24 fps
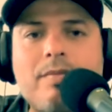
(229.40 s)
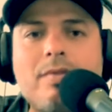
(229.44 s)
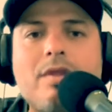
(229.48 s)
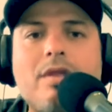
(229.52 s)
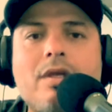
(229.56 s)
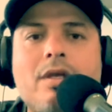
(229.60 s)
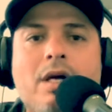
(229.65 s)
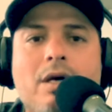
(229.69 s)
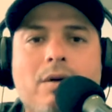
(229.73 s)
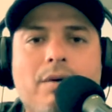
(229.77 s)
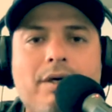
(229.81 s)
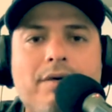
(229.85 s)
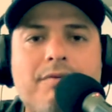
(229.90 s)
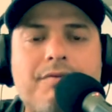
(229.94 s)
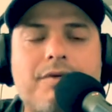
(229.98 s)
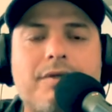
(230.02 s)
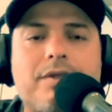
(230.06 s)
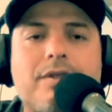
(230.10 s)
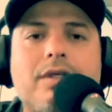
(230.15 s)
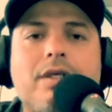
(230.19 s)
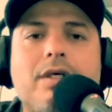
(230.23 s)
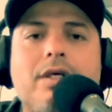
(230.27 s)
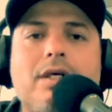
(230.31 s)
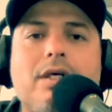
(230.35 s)

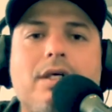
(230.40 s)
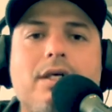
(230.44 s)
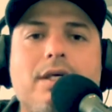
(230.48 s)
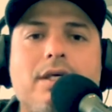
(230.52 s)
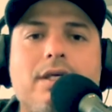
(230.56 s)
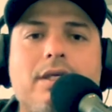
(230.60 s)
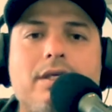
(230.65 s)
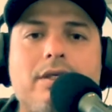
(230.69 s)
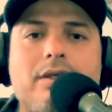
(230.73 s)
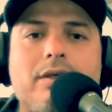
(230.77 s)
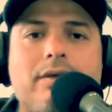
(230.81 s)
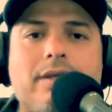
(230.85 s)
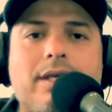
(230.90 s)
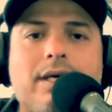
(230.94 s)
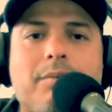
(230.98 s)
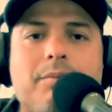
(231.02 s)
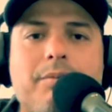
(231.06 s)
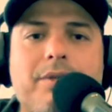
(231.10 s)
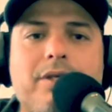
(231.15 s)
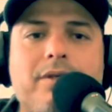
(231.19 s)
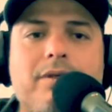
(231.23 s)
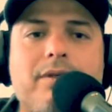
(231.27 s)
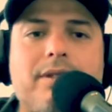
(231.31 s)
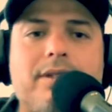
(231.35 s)
However, you know, that
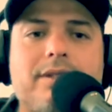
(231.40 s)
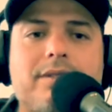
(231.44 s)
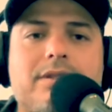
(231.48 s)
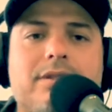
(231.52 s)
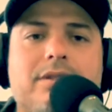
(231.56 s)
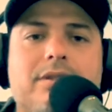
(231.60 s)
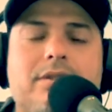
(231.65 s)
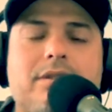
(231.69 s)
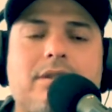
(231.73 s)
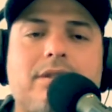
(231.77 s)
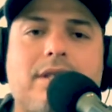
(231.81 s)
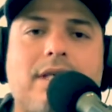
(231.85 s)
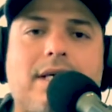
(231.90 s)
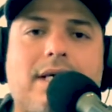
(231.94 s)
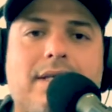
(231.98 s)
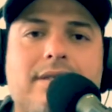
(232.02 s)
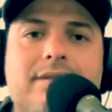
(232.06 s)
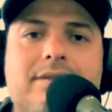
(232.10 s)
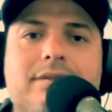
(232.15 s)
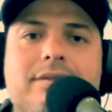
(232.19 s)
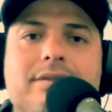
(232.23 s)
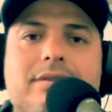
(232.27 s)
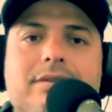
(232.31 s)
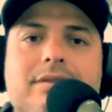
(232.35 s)
meal is not
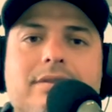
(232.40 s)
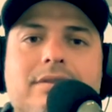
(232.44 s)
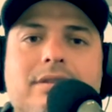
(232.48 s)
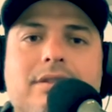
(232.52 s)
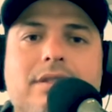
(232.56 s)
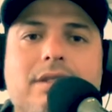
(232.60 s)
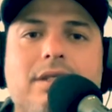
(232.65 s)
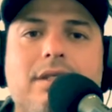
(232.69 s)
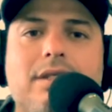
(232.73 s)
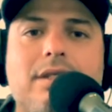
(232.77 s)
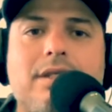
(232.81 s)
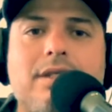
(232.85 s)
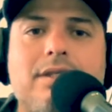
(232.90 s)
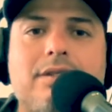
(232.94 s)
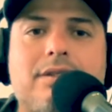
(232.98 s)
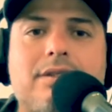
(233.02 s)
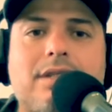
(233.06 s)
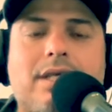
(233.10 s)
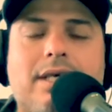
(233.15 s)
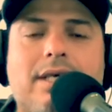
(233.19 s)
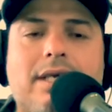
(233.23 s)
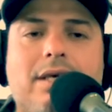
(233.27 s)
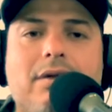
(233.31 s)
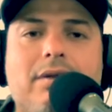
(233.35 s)
It's
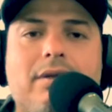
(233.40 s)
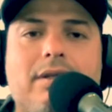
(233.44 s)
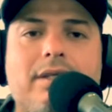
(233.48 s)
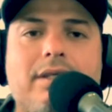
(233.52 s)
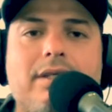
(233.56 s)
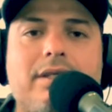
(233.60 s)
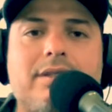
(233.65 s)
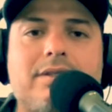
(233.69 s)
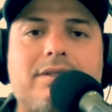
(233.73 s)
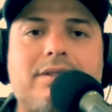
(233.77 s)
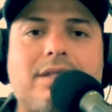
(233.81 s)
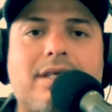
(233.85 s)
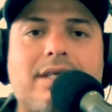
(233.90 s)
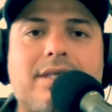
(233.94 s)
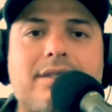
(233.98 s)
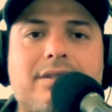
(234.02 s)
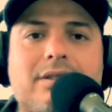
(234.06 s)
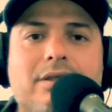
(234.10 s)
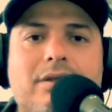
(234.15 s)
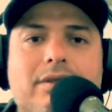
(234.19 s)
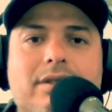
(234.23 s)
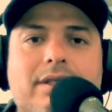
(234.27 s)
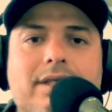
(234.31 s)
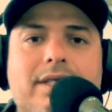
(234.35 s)
not healthy. It's not as
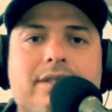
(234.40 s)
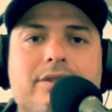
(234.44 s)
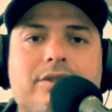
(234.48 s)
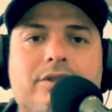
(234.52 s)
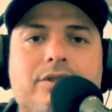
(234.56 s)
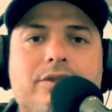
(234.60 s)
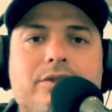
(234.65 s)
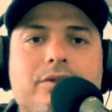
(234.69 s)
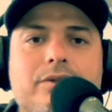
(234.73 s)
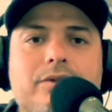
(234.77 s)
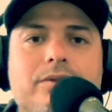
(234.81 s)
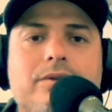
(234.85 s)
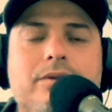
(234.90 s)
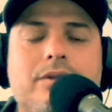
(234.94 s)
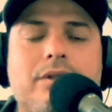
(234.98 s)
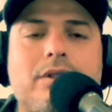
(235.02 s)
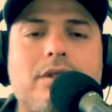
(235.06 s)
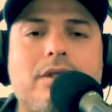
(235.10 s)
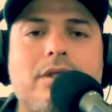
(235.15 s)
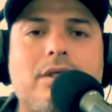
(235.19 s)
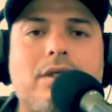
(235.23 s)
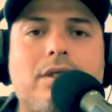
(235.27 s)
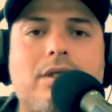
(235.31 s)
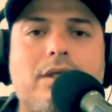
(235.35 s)
healthy as you,
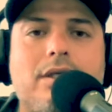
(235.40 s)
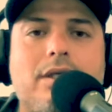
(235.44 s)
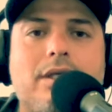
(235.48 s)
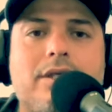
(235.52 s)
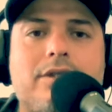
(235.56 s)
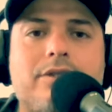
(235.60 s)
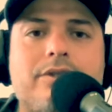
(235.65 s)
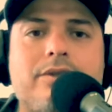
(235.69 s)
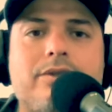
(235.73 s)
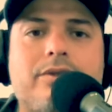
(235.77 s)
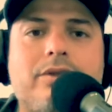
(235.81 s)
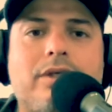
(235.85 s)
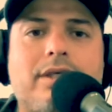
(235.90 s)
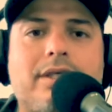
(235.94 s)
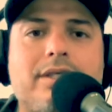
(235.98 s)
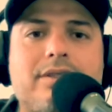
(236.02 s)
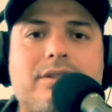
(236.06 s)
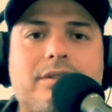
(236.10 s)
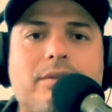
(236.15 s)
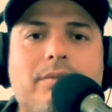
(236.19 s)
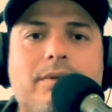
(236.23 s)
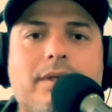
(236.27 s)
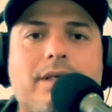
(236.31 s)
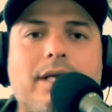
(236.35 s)
as you cooking
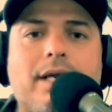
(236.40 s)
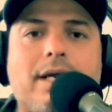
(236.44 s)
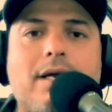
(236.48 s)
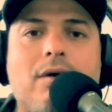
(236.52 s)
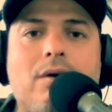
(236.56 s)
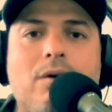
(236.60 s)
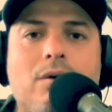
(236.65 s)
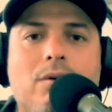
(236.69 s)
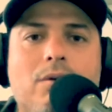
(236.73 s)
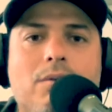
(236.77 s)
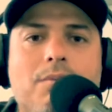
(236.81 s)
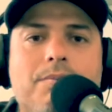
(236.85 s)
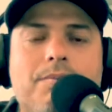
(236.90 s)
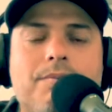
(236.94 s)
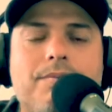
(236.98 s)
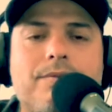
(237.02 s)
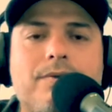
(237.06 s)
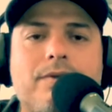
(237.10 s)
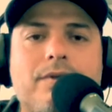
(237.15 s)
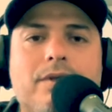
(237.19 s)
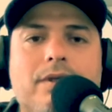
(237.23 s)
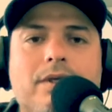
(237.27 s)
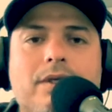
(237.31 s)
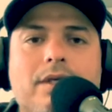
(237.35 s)
something at home.
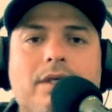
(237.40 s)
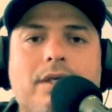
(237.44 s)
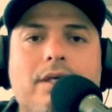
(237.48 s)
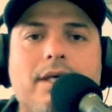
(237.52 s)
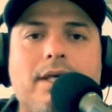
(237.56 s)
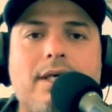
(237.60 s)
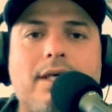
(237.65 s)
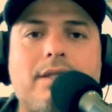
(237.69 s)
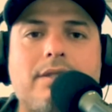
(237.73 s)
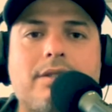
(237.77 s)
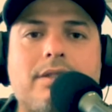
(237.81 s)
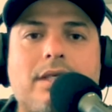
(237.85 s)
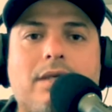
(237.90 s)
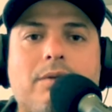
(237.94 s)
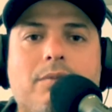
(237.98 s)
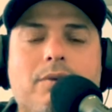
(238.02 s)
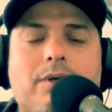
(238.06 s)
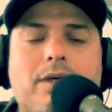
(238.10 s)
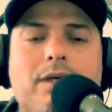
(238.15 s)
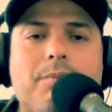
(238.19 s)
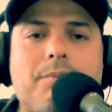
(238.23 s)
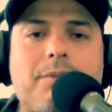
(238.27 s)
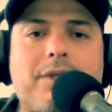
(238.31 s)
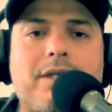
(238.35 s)
And uh,
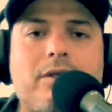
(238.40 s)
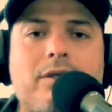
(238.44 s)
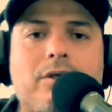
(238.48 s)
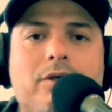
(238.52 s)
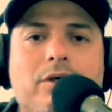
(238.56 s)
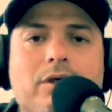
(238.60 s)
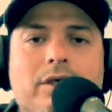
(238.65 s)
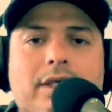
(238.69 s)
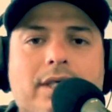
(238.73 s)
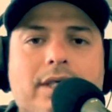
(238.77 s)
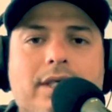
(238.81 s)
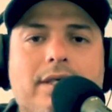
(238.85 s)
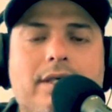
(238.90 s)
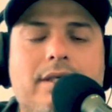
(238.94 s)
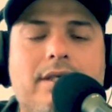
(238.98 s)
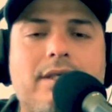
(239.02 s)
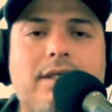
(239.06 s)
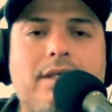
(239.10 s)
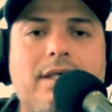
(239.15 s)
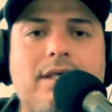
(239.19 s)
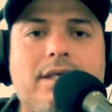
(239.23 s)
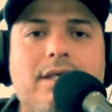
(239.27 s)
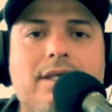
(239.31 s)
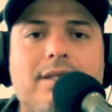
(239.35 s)
when I mean cooking,
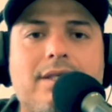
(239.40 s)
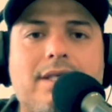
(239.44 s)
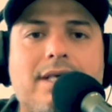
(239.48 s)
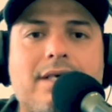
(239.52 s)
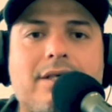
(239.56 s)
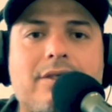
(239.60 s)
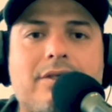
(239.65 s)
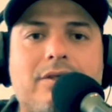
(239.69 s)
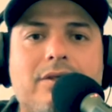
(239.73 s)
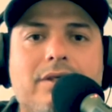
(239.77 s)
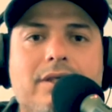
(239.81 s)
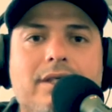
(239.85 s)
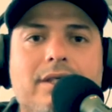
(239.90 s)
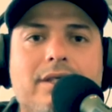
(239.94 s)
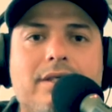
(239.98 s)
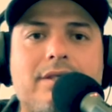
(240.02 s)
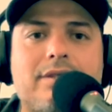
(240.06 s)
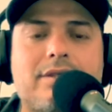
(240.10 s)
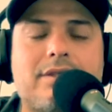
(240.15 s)
not cooking the